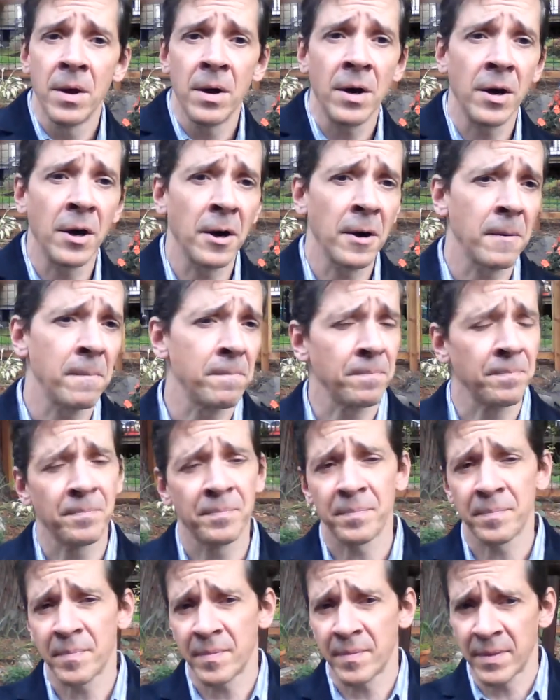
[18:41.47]
Okay.
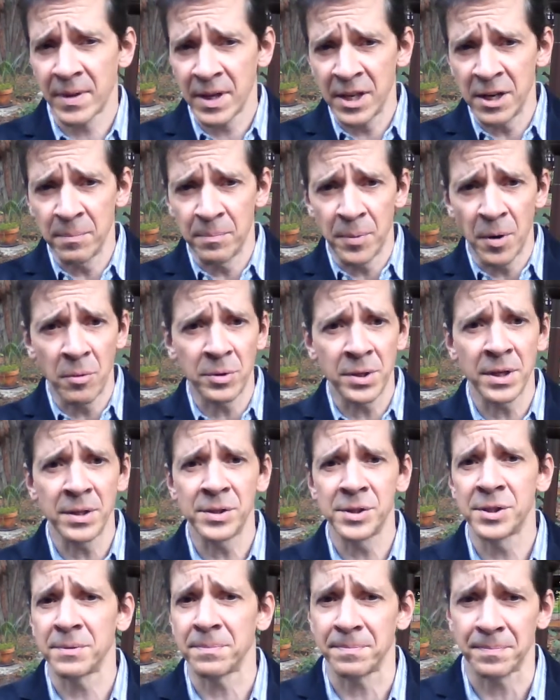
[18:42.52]

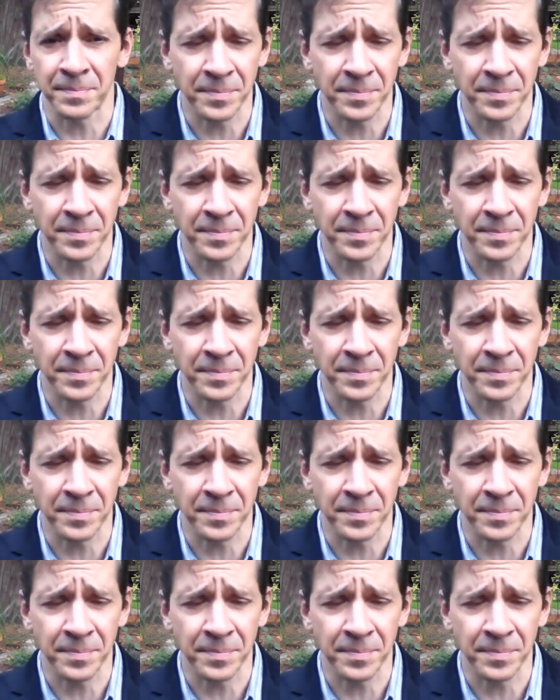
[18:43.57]
Idempotence,